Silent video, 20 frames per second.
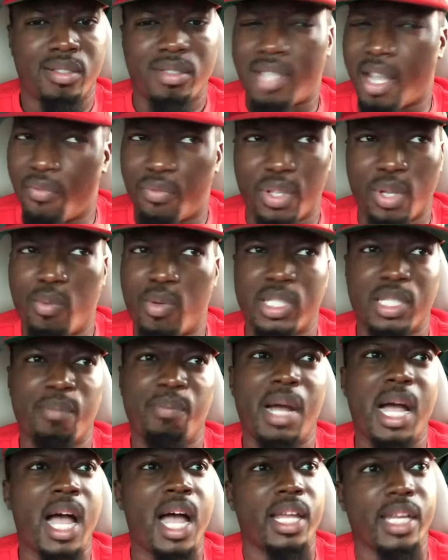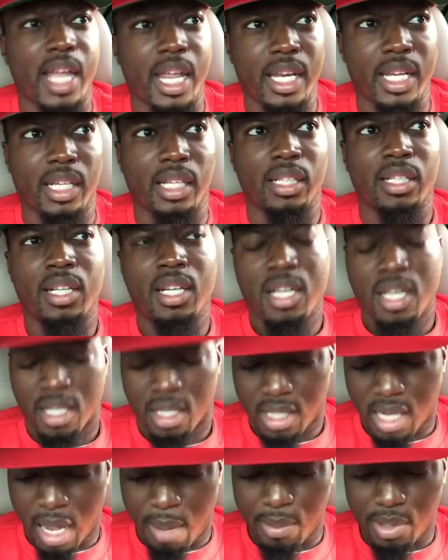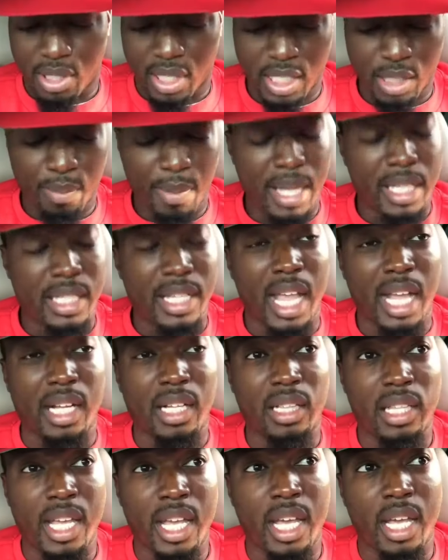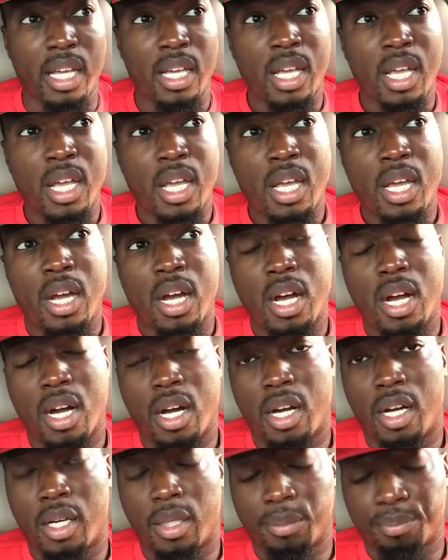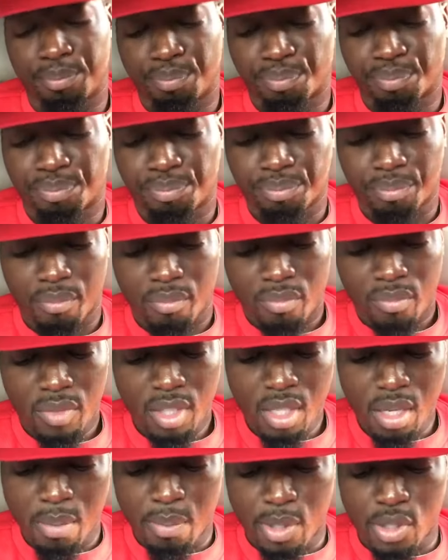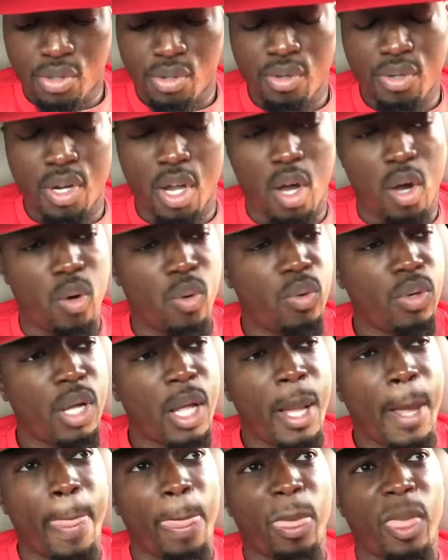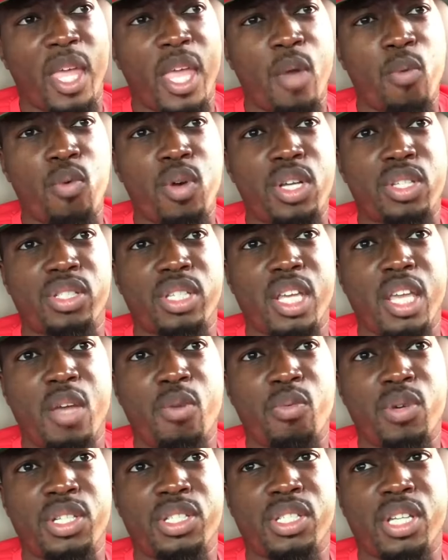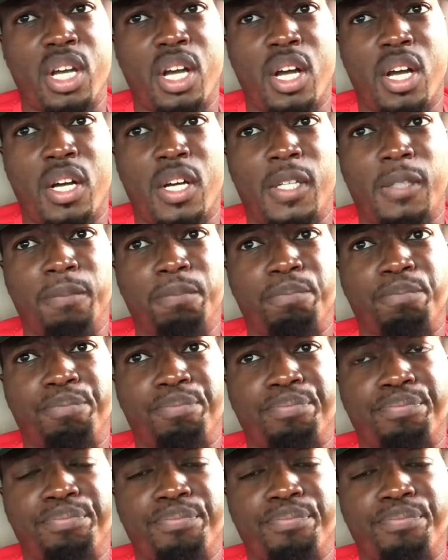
definitely wasn't behind that nigga. You know what I mean? So let's make that clear. Um, but you know, it was it was um